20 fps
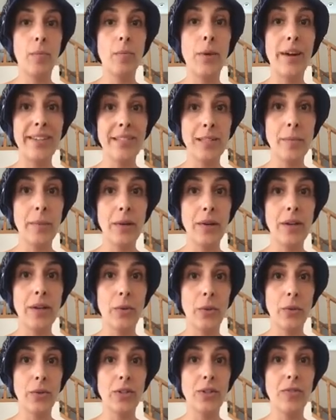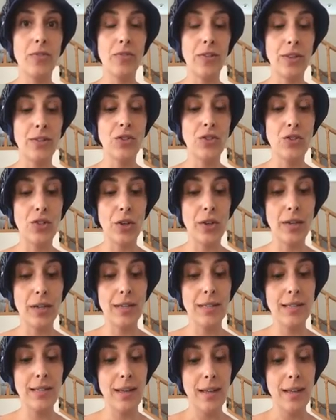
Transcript: breast milk in order to flush jaundice.